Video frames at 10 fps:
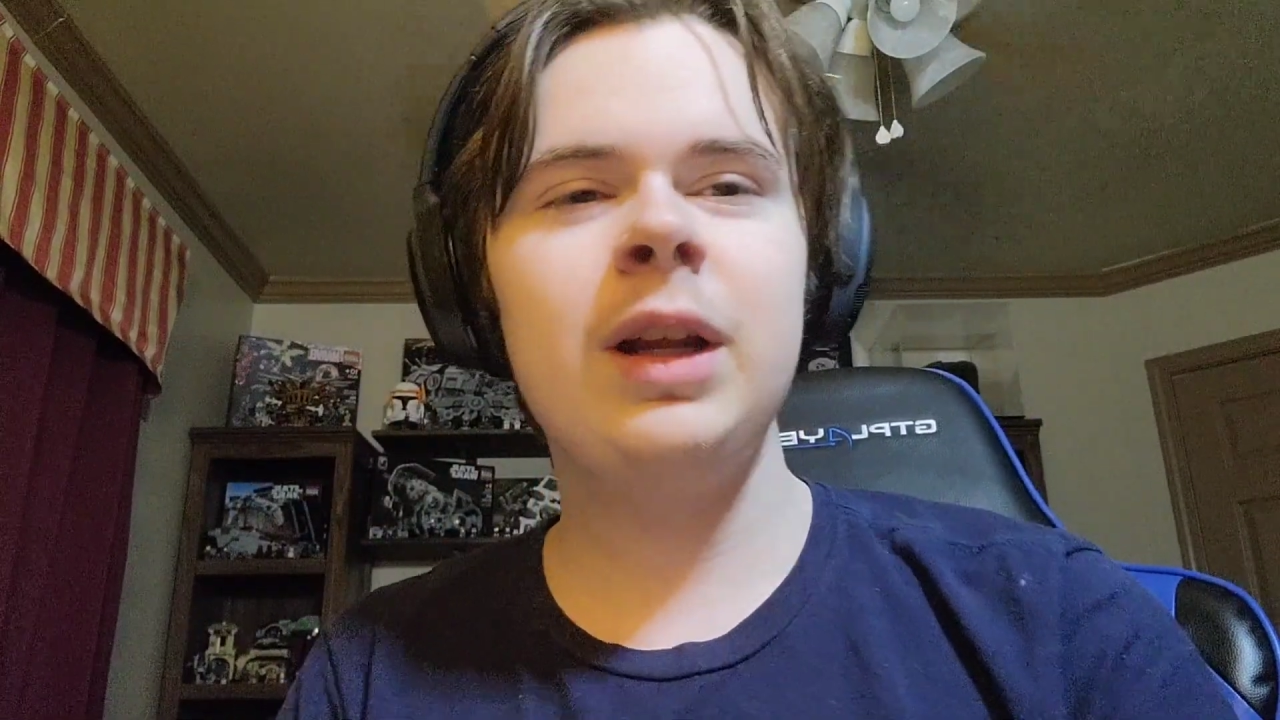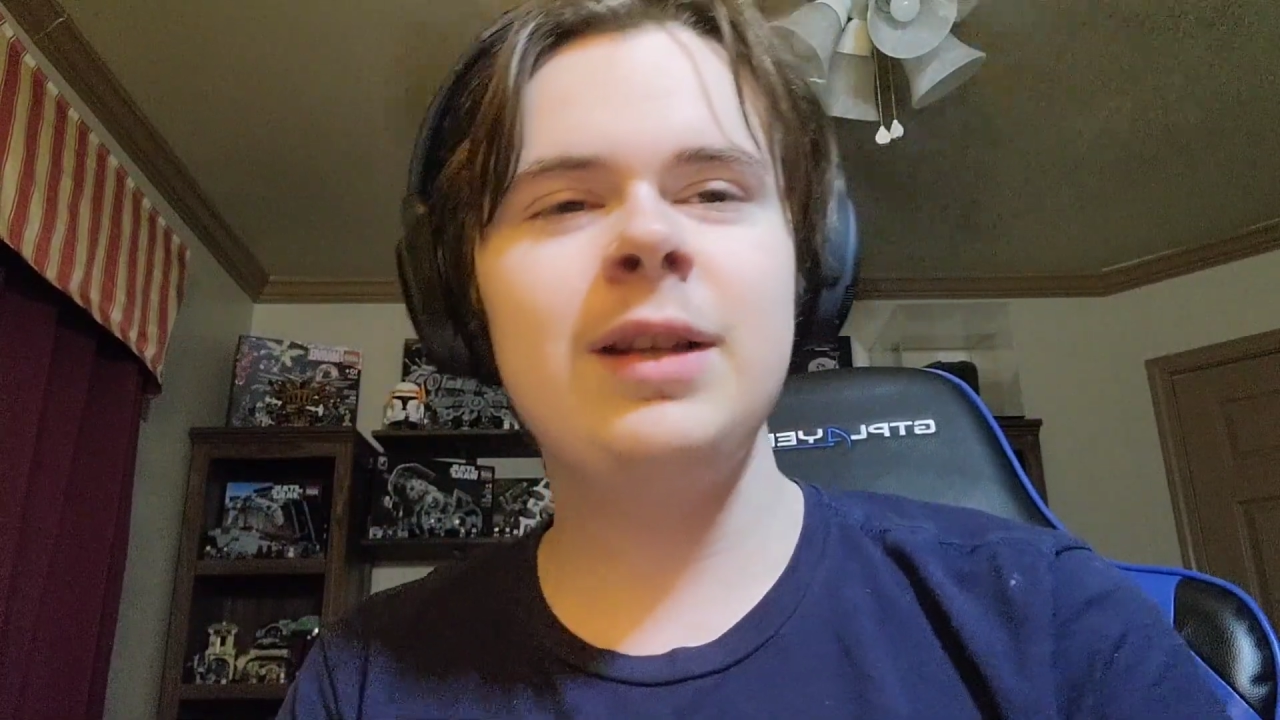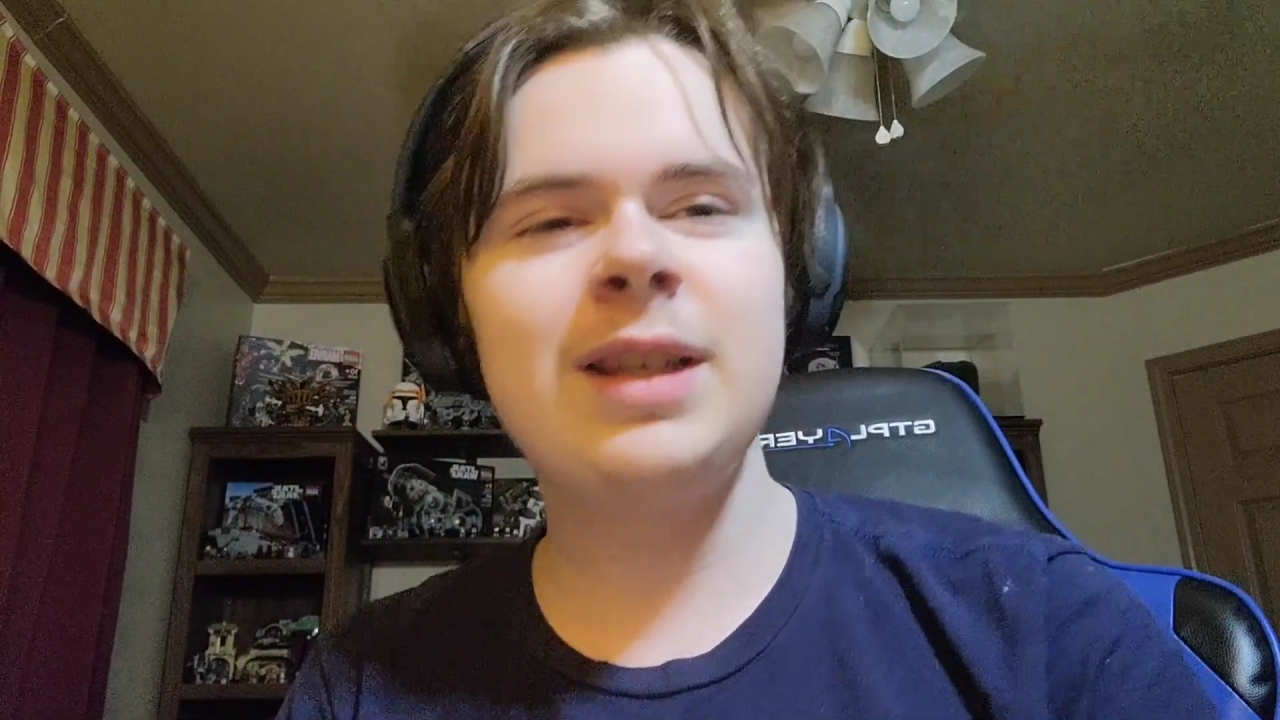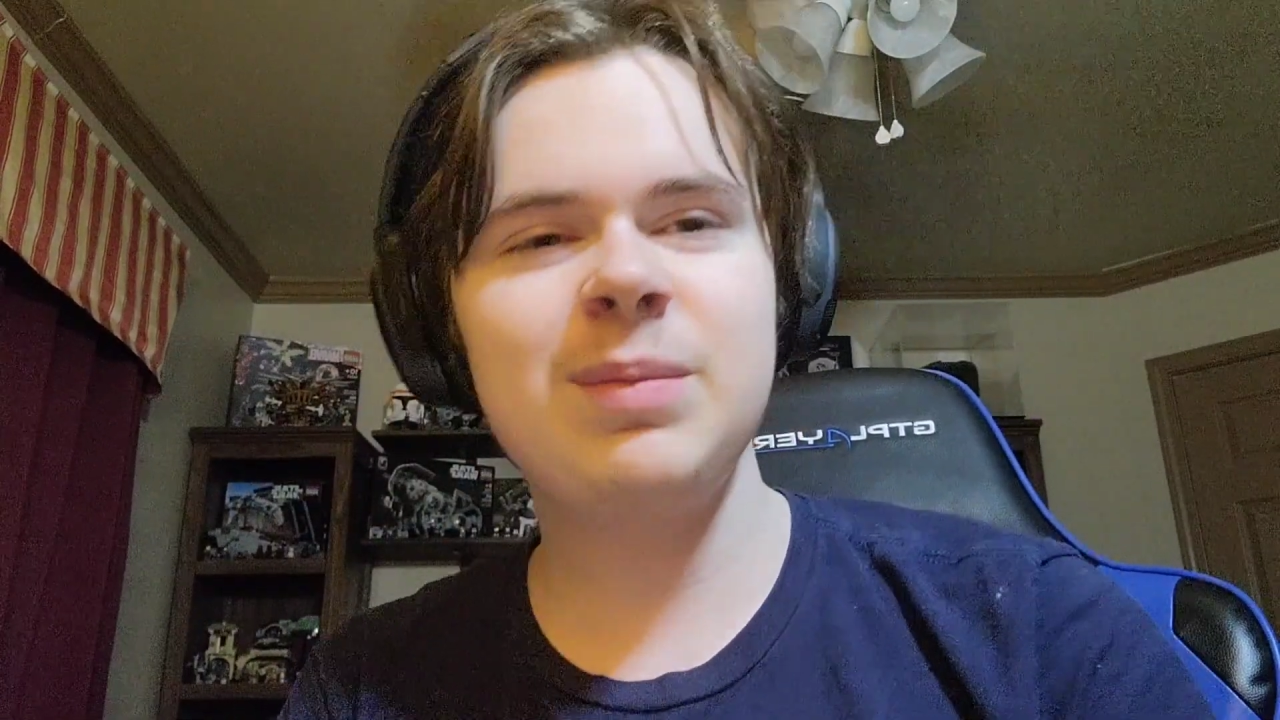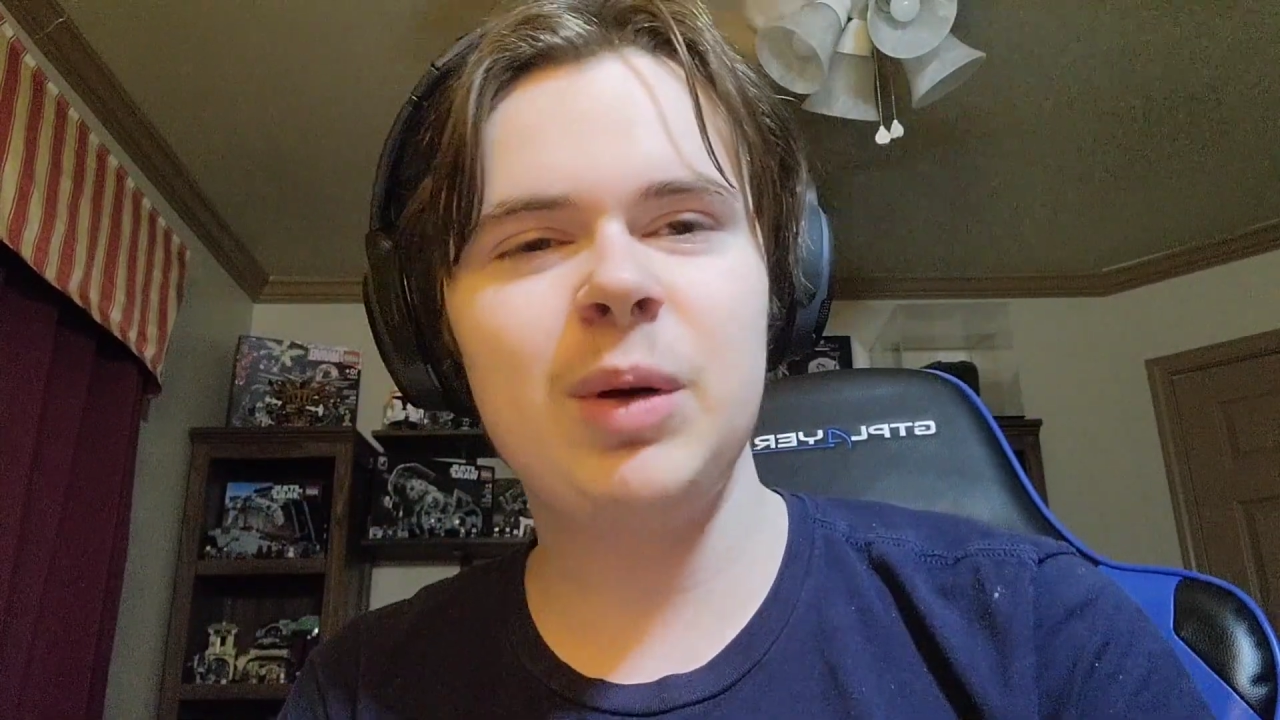of
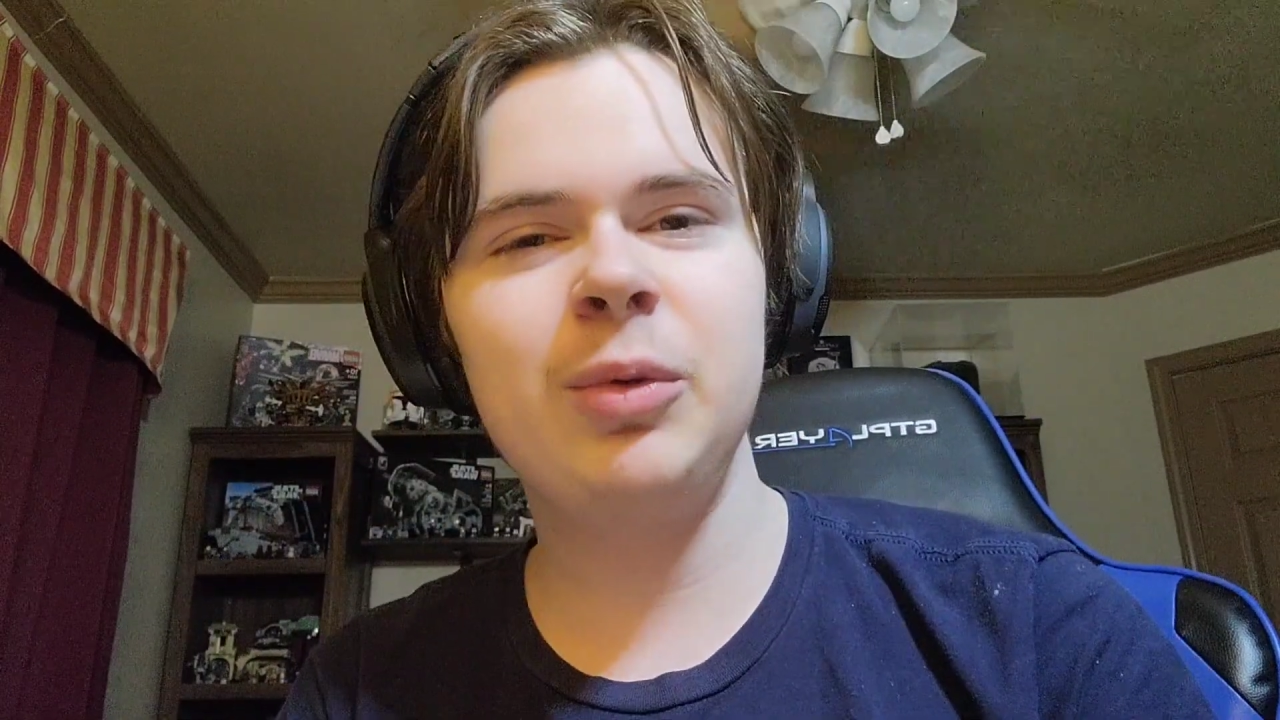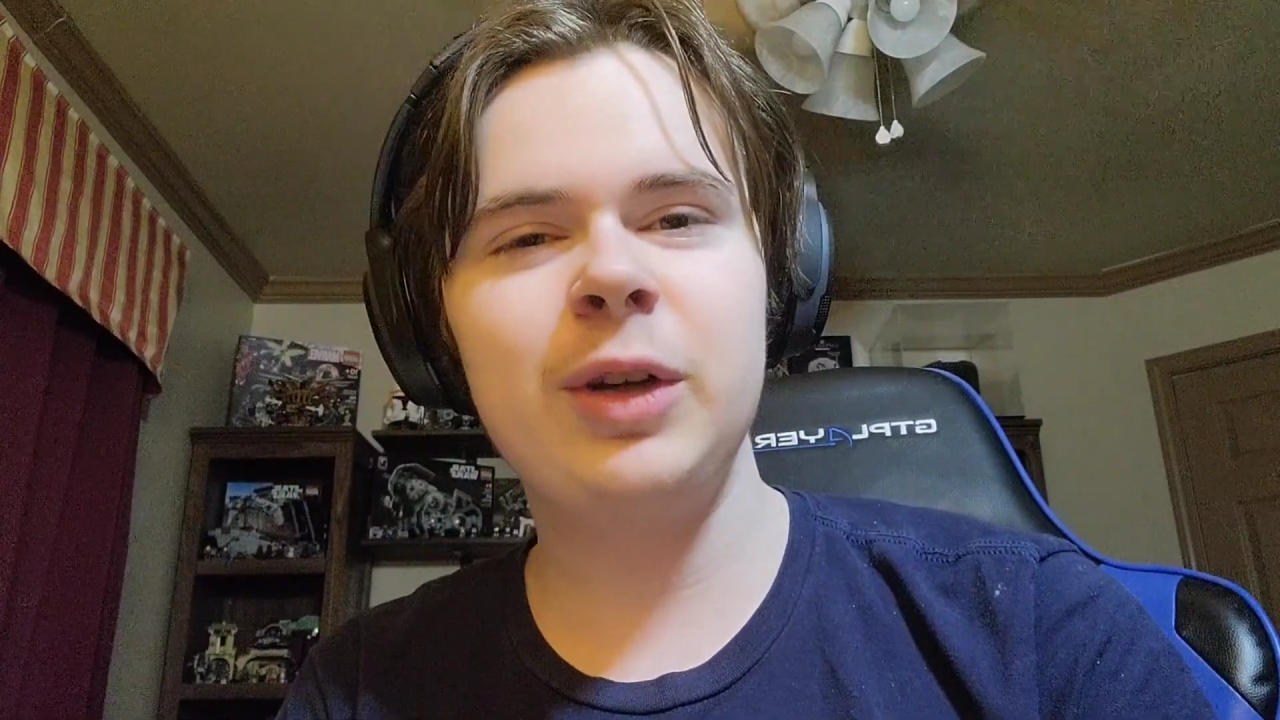these mobile